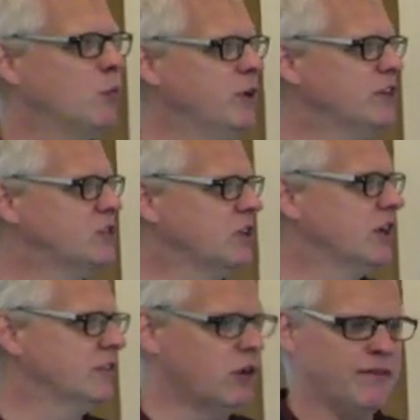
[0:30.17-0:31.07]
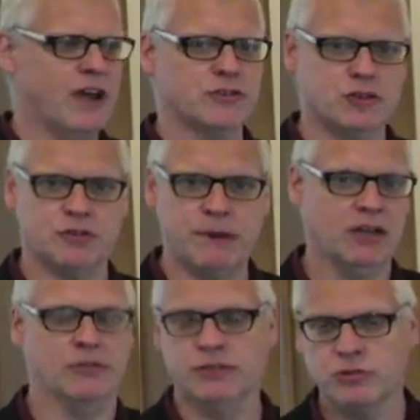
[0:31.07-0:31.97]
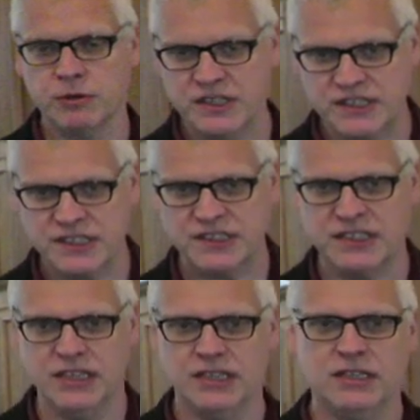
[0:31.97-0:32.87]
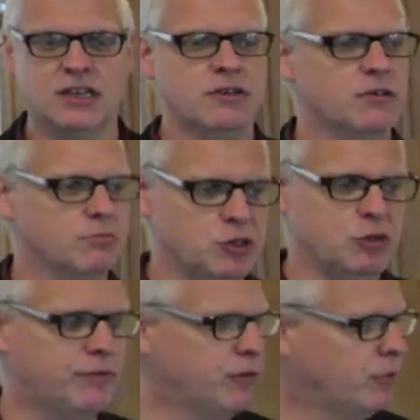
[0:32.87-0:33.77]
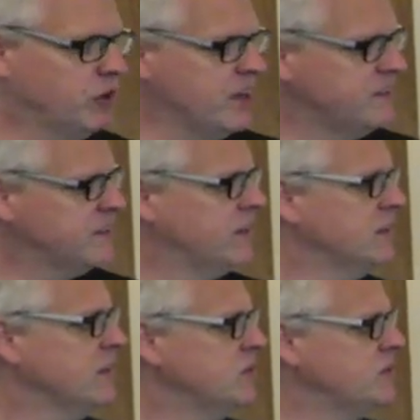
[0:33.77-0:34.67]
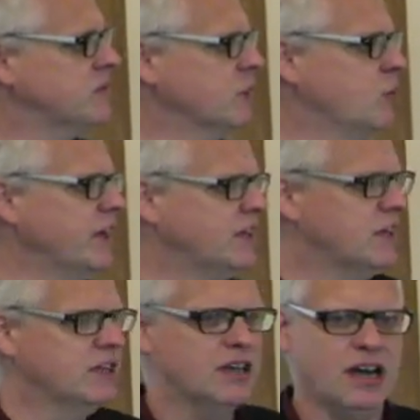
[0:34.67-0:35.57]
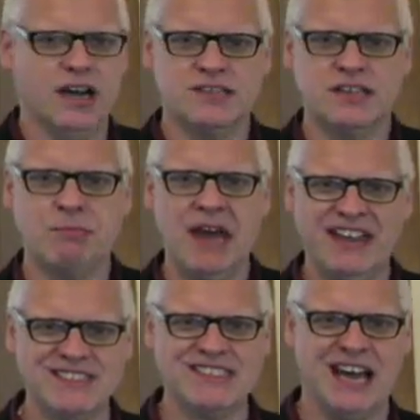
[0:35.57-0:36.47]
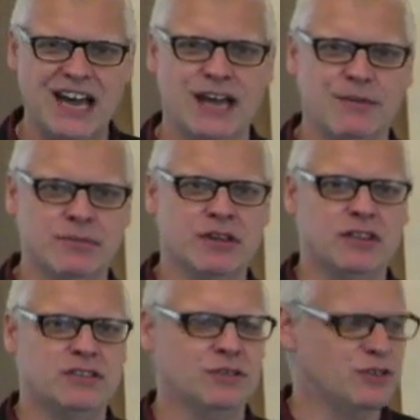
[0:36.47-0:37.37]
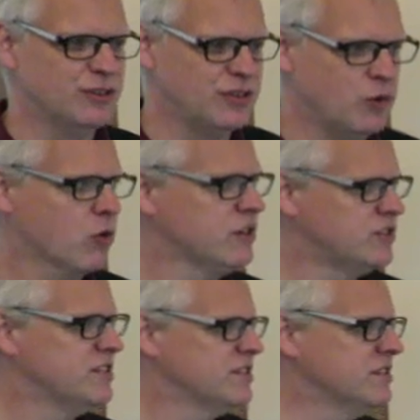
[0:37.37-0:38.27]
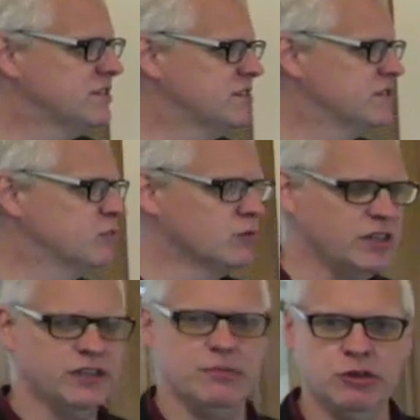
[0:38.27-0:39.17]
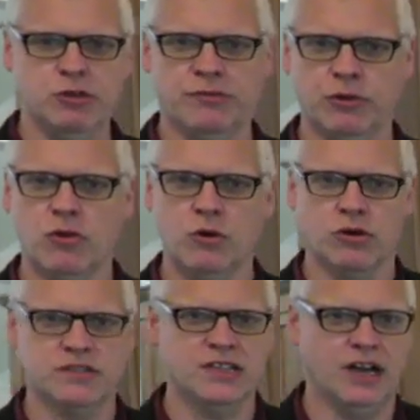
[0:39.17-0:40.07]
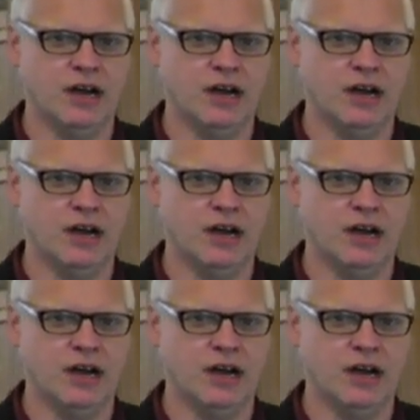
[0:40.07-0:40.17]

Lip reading: which the golf house goes back only to 2016, a beautiful place. And just a quick step back in time to the origins of this really beautiful course.